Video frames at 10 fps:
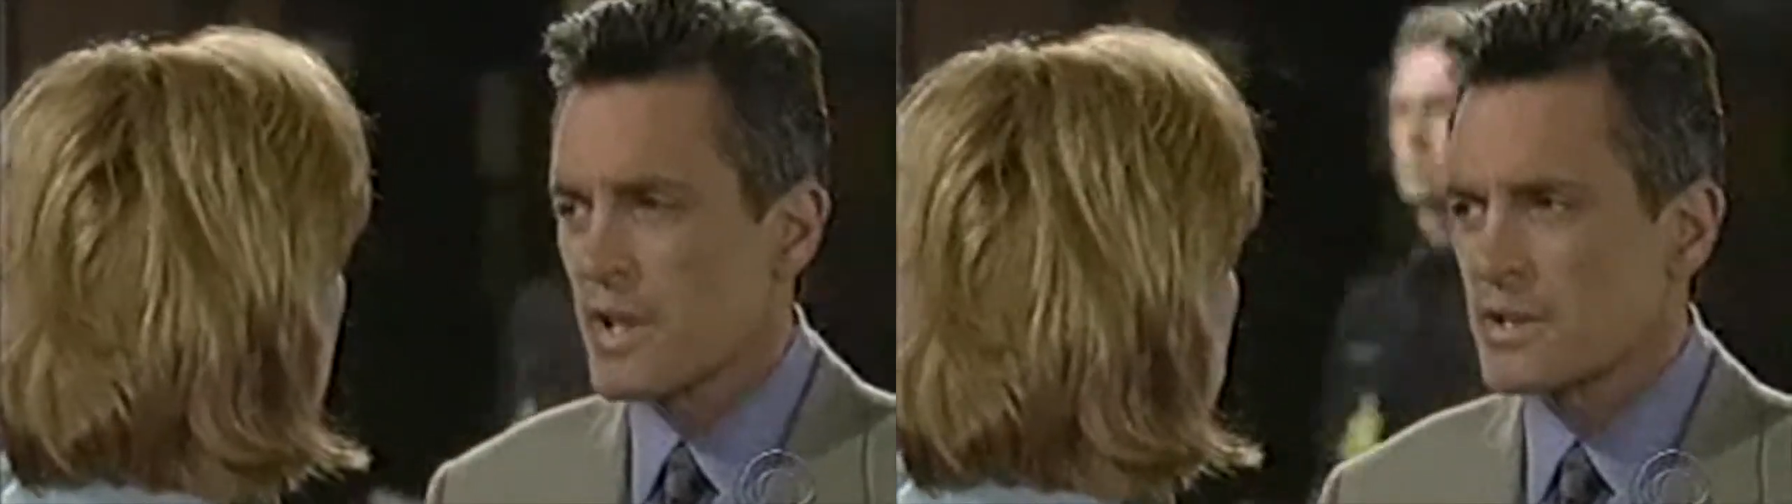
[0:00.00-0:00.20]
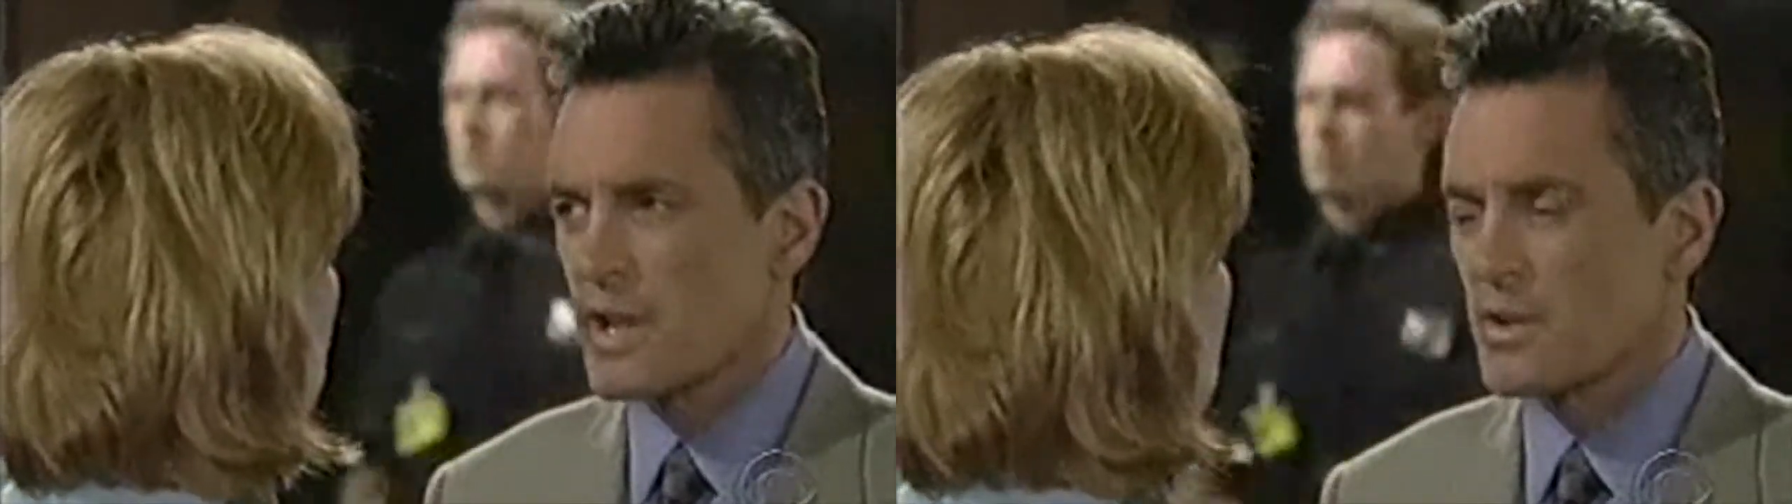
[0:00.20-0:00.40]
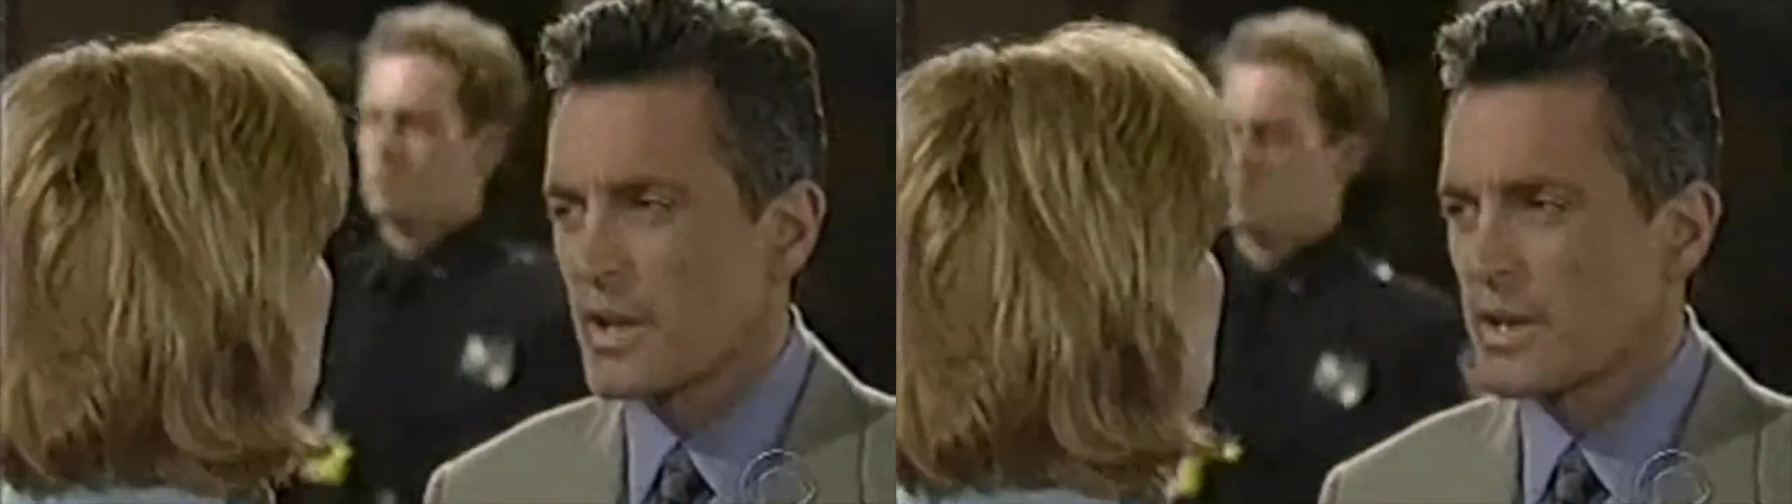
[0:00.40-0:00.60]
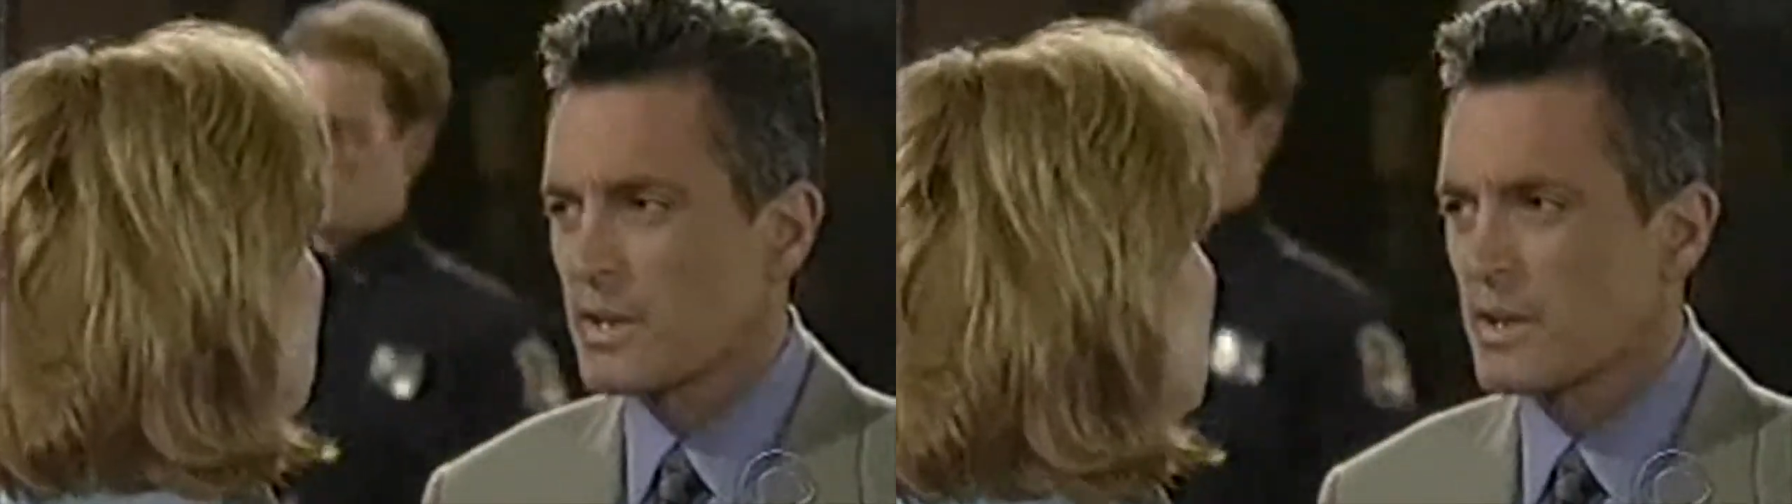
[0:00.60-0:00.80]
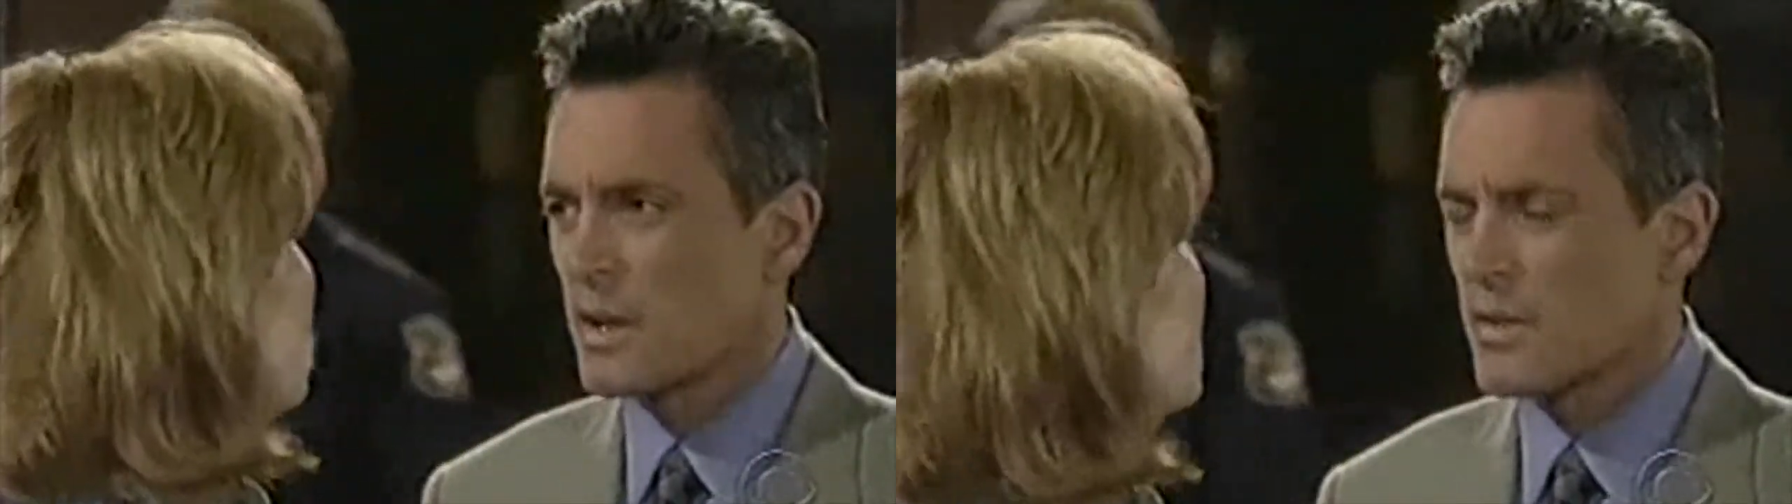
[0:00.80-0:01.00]
Is that how
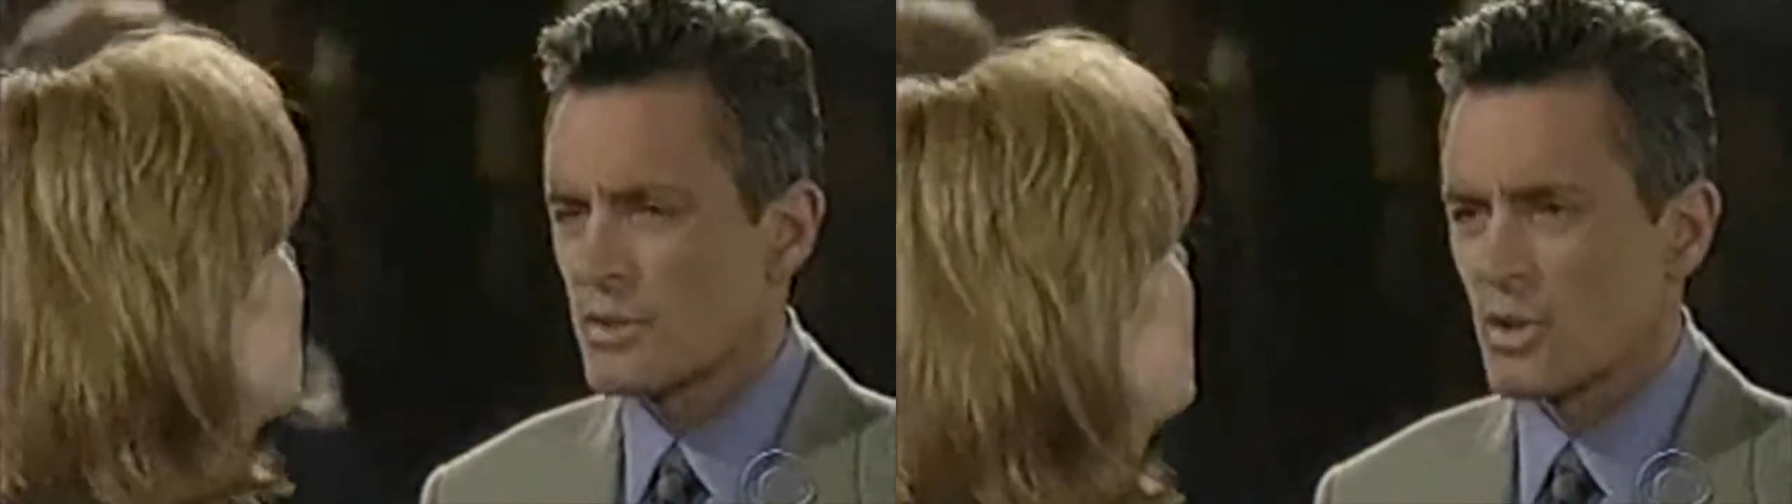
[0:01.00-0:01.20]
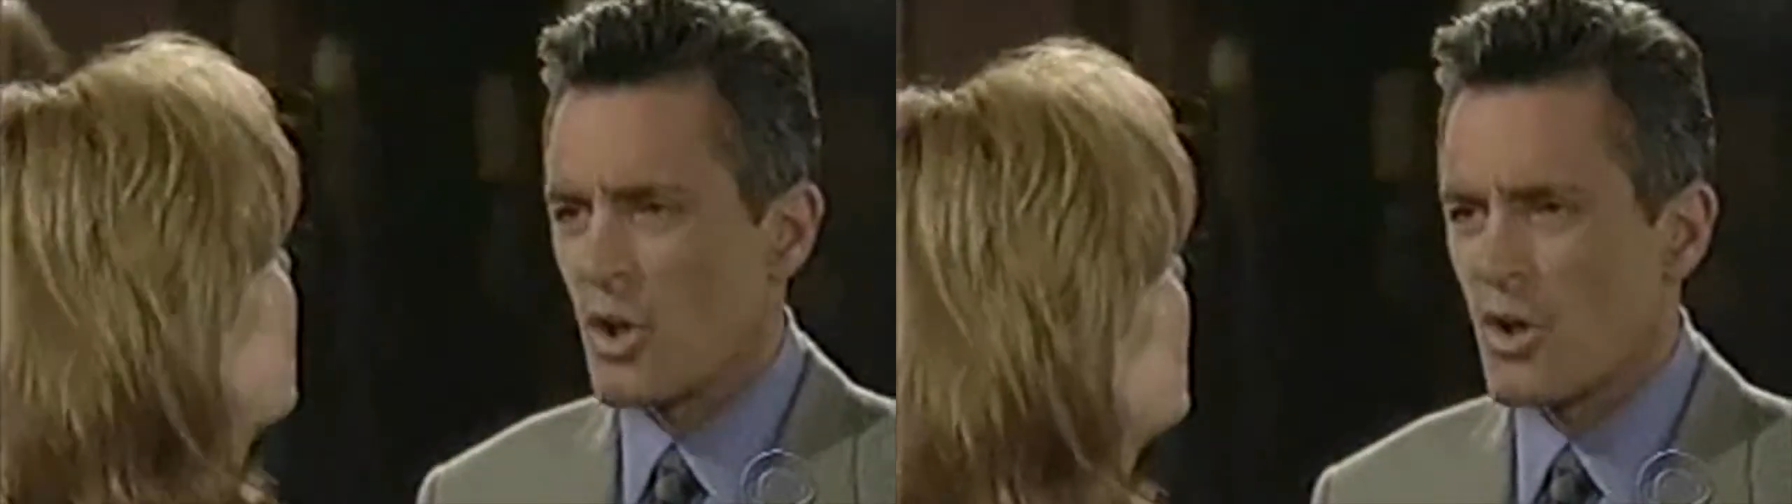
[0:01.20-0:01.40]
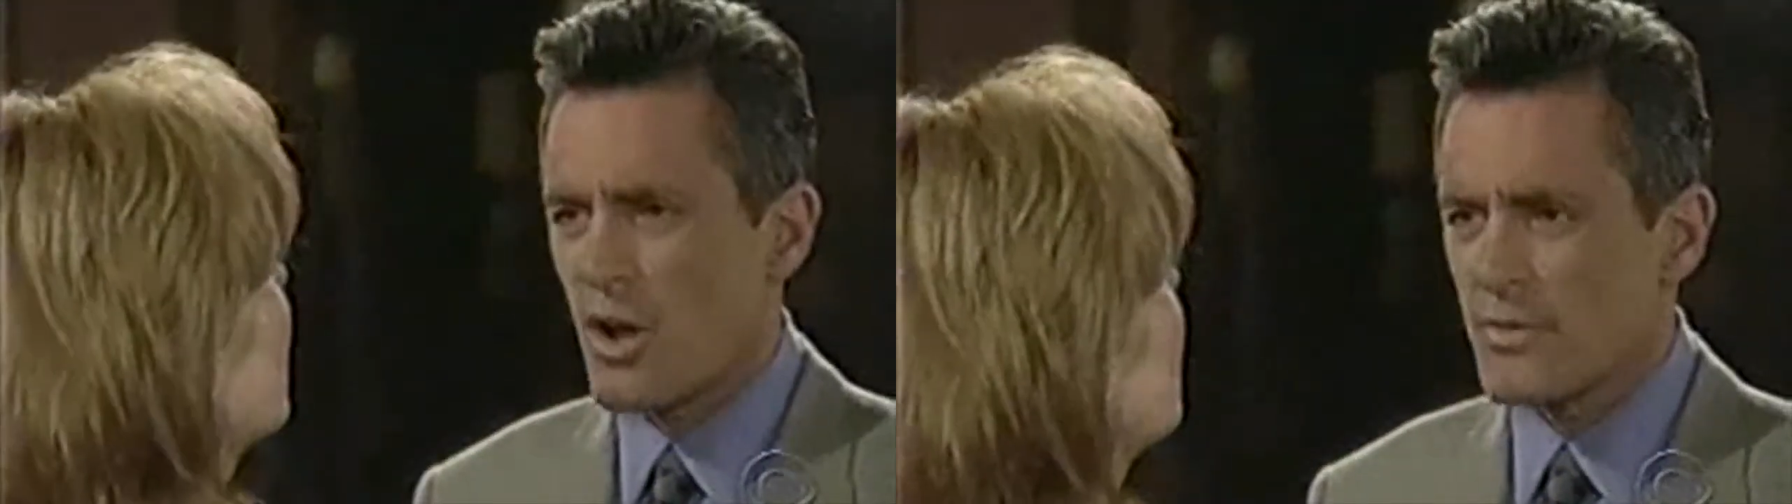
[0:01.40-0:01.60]
any other law